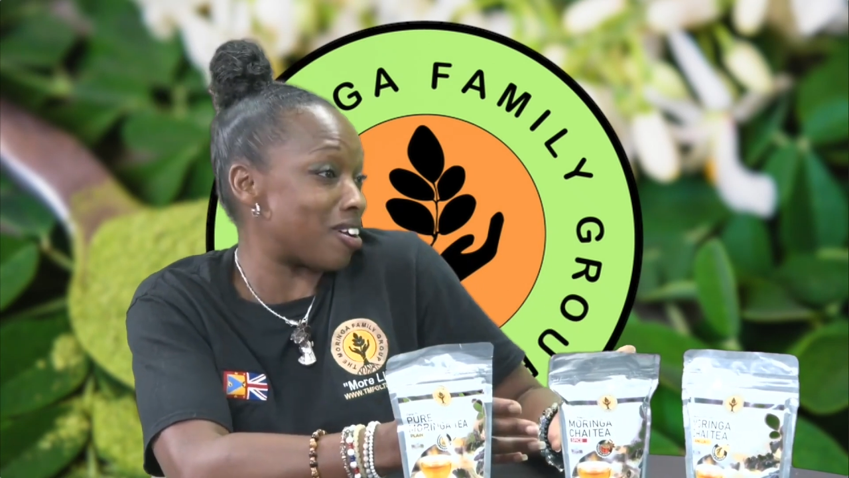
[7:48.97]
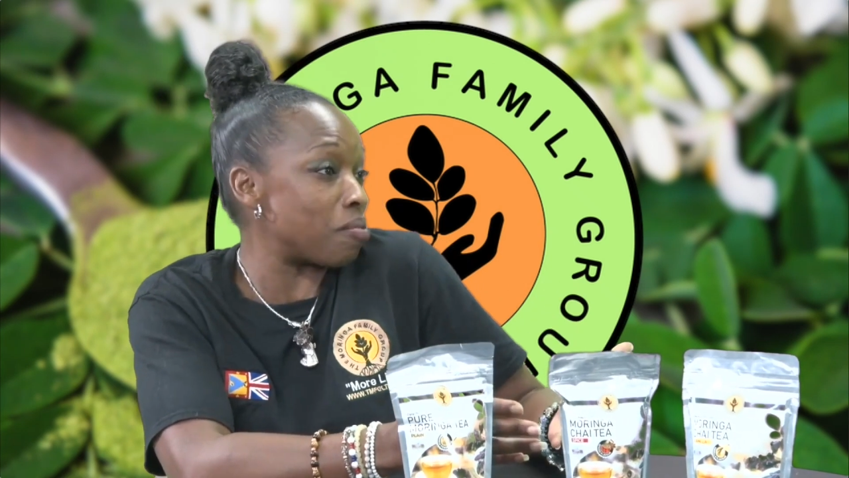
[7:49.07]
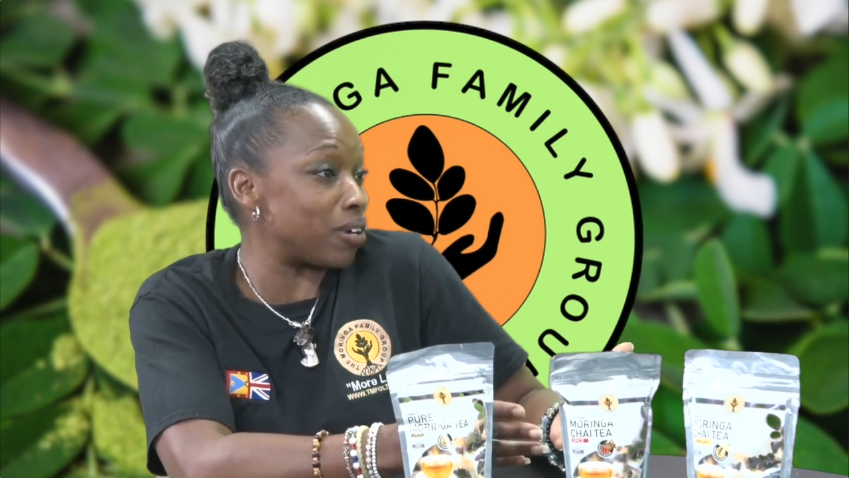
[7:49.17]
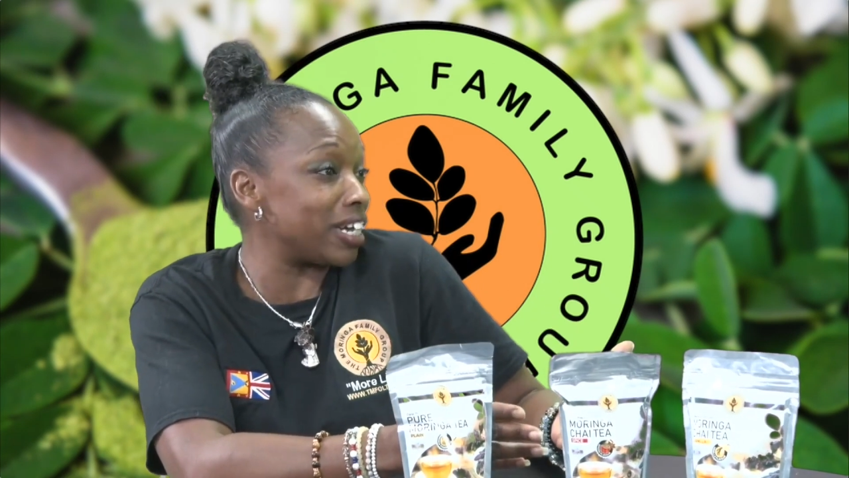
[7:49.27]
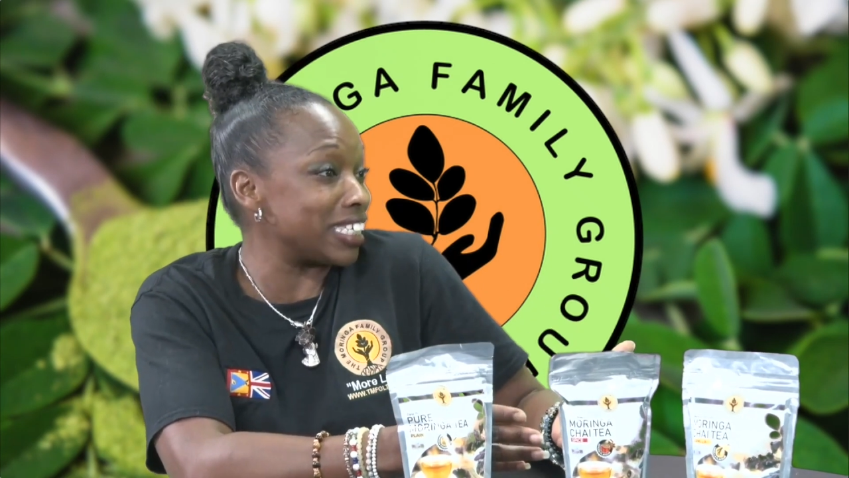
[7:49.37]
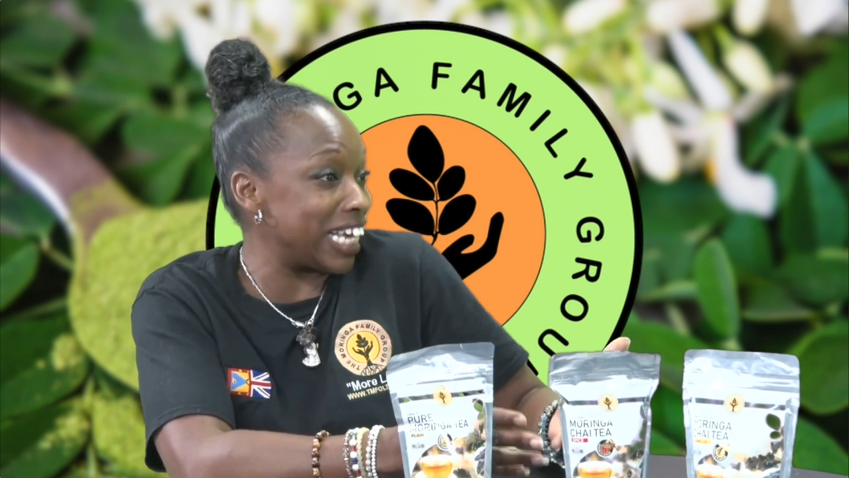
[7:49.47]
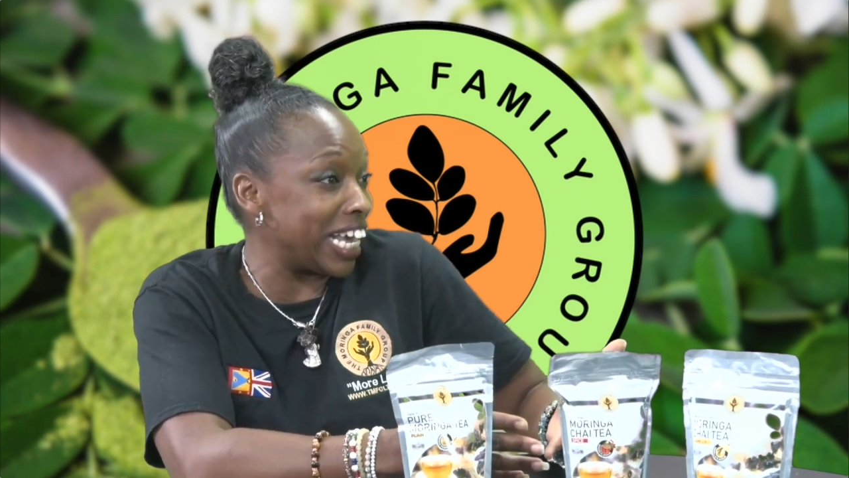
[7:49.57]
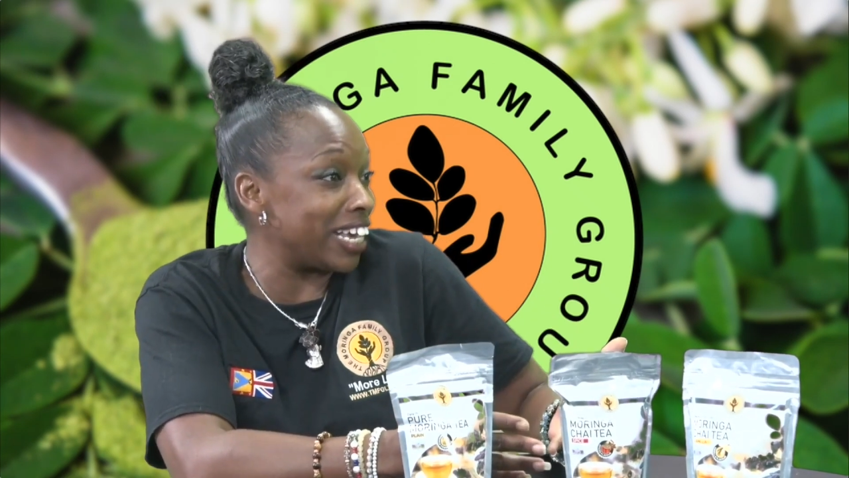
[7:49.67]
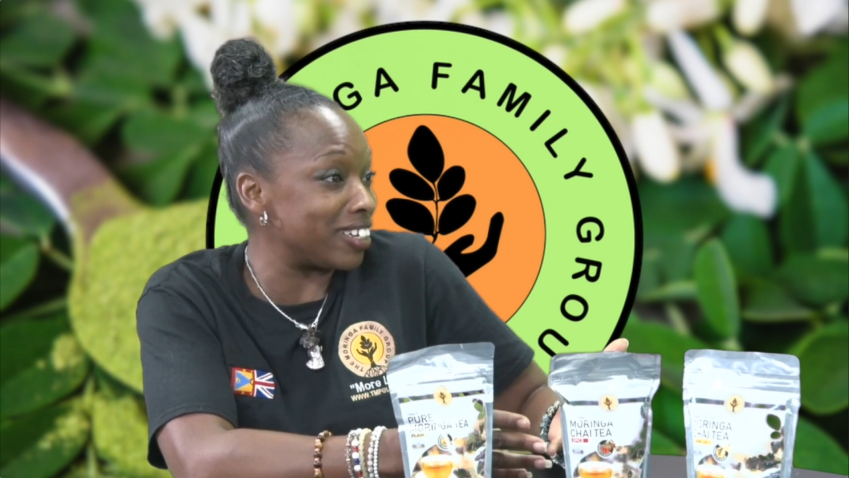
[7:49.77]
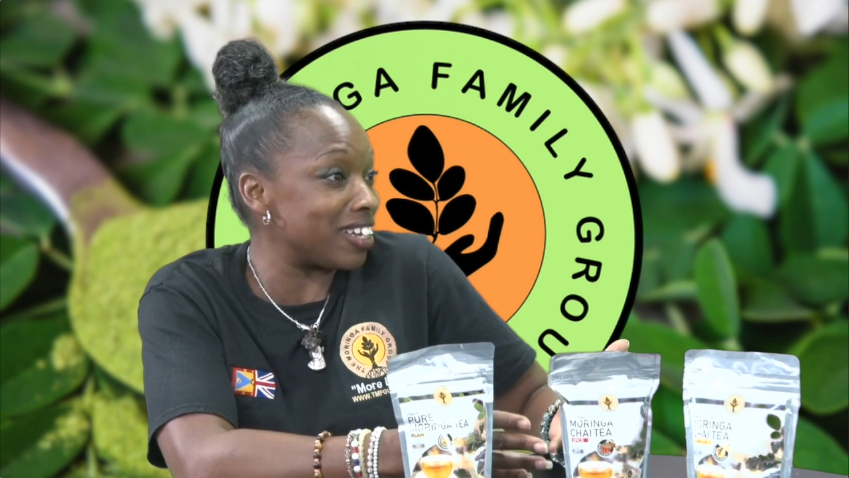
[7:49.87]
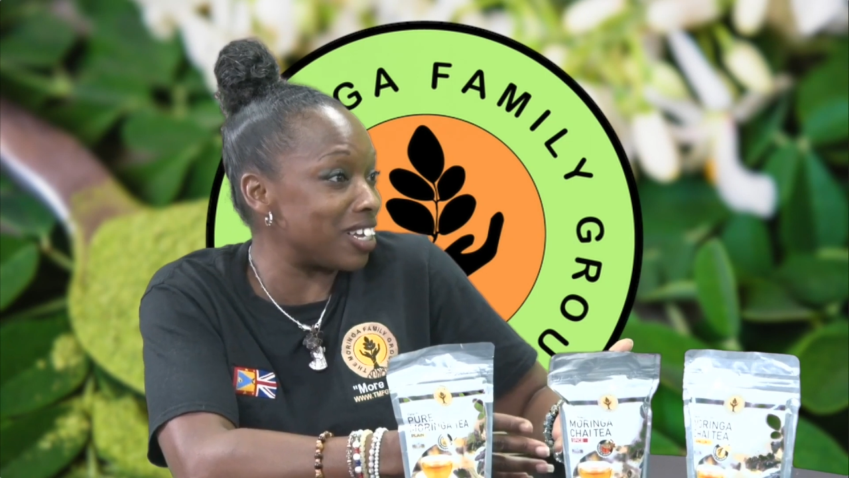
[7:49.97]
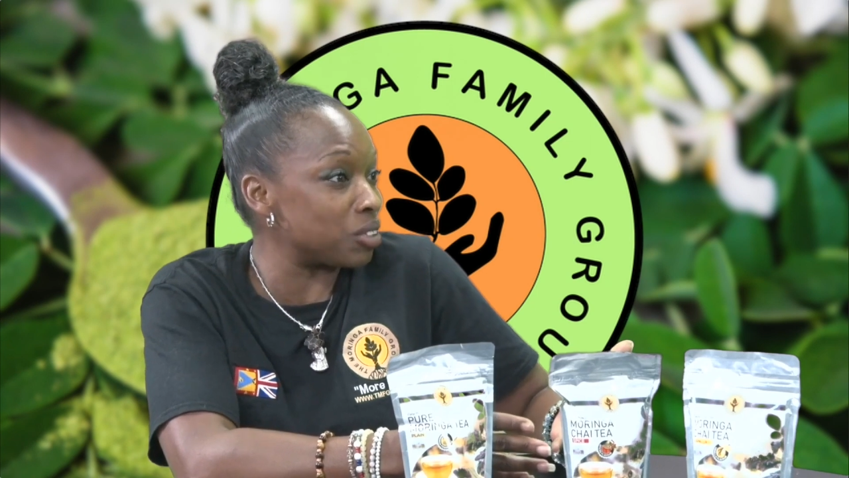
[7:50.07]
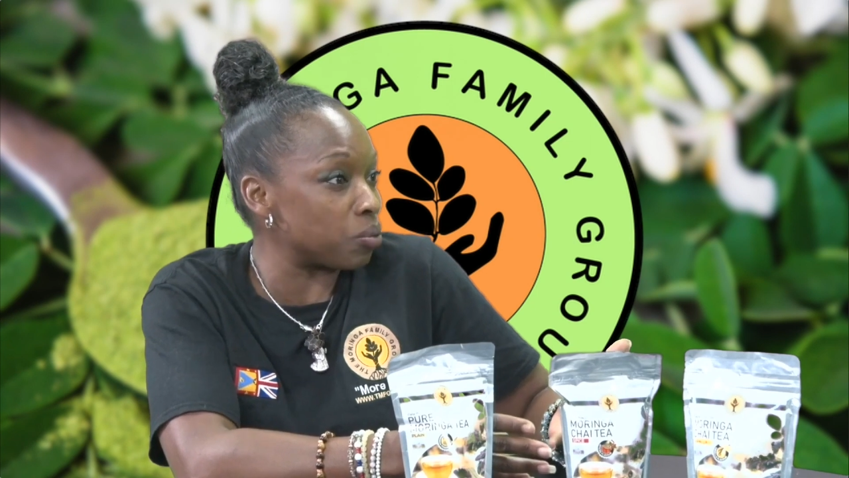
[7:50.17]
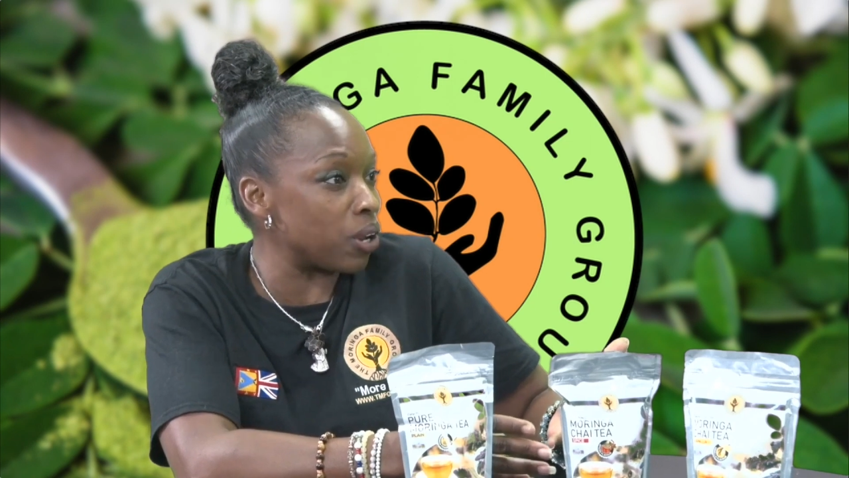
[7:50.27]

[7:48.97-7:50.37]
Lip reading: products here as well,